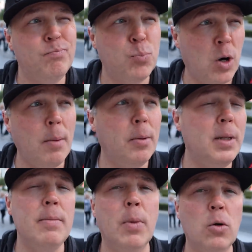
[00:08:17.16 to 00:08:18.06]

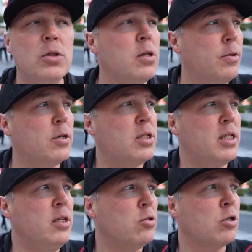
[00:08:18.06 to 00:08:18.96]
probably most other
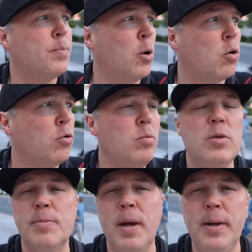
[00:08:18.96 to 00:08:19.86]
Caesars poker
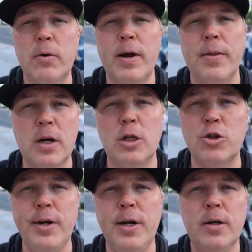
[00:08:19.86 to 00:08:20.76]
rooms maybe around the
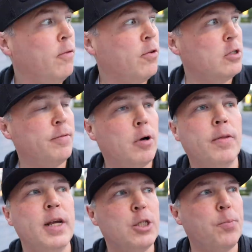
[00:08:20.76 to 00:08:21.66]
country. First of all,
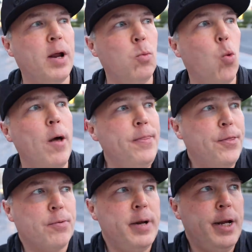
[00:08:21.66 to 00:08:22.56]
they spread one
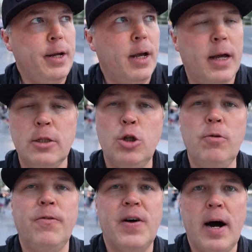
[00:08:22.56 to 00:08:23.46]
three and
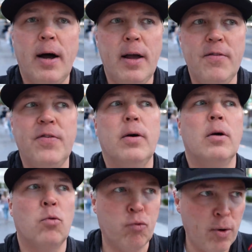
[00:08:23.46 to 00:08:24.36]
two five.
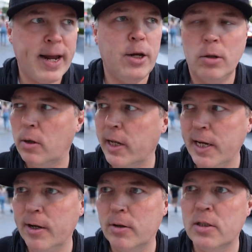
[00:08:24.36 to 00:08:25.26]
Regularly
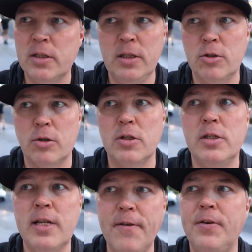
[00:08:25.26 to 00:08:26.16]
here at Caesars,
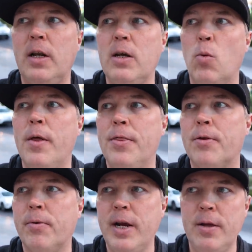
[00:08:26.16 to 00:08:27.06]
definitely one
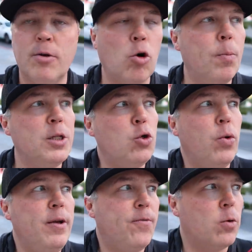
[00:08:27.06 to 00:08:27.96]
three. They're open
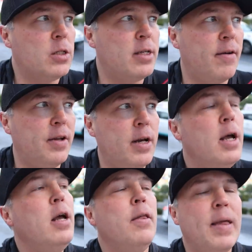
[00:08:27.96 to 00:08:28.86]
twenty-four seven.
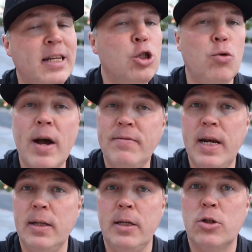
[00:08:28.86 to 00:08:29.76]
They do have
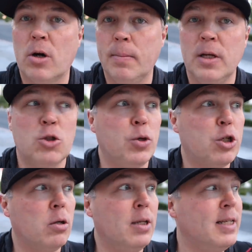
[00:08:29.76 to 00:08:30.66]
daily tournaments, which
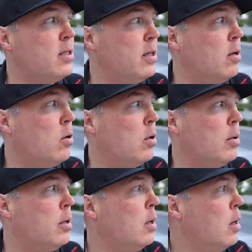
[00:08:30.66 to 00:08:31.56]
are listed
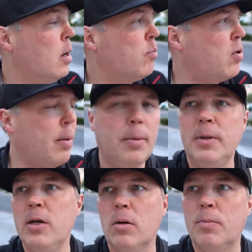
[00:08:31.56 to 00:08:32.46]
on
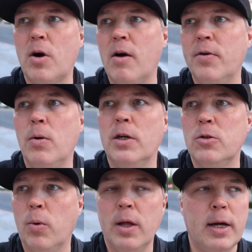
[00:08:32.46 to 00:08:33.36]
probably on Bravo
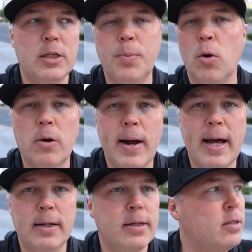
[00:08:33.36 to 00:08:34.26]
as well as Poker
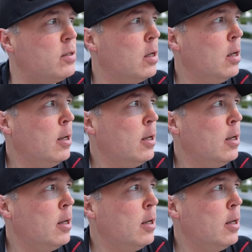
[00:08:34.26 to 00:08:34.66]
Atlas.